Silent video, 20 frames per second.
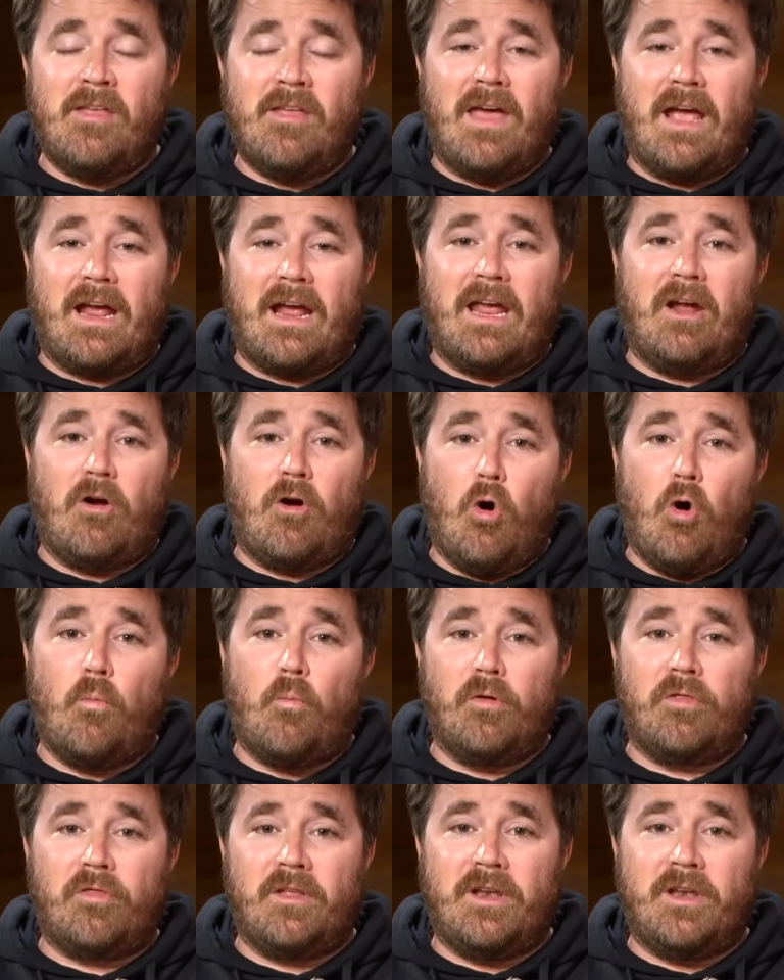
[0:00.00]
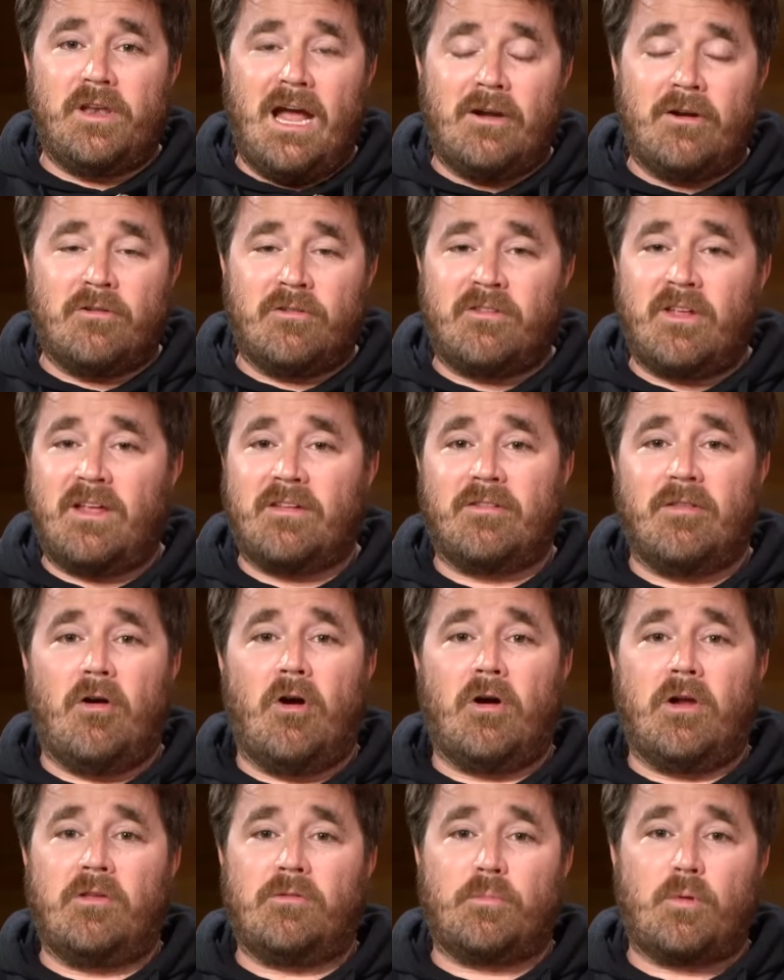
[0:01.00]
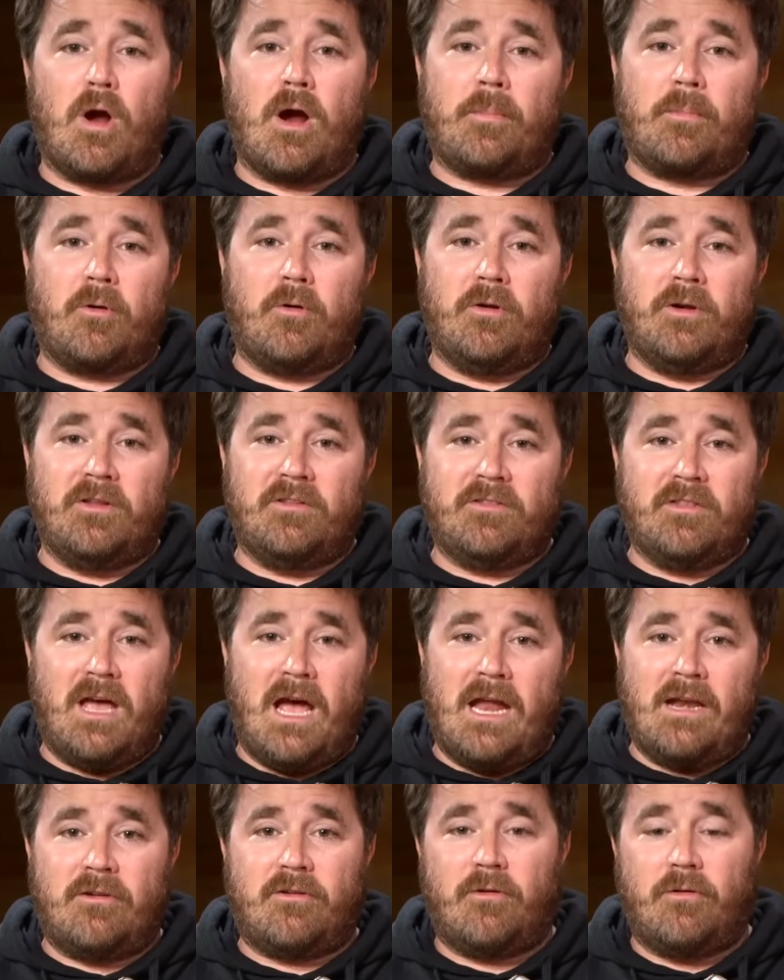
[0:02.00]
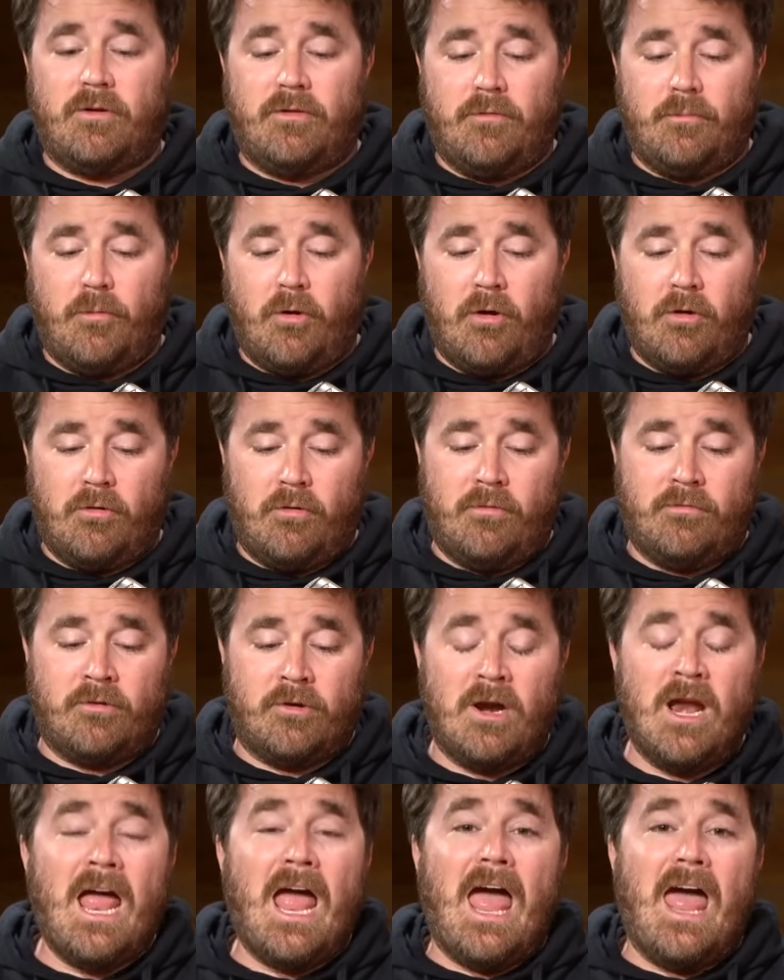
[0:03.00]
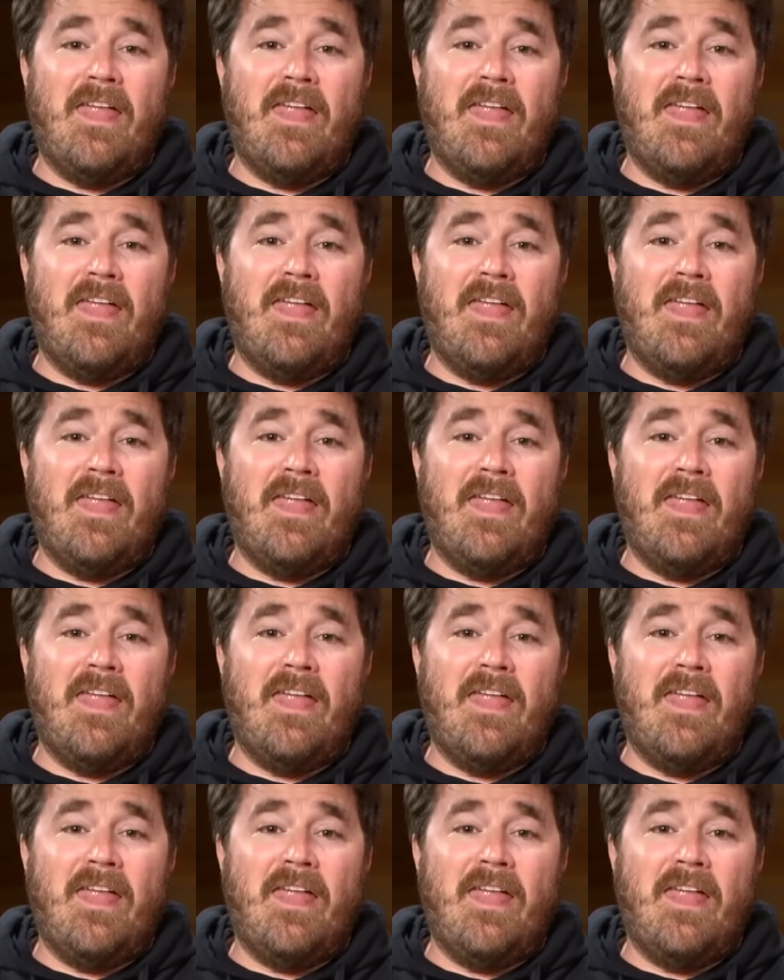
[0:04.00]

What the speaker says: that can cope with the Niners as long as Brock Purdy's not turning the ball over.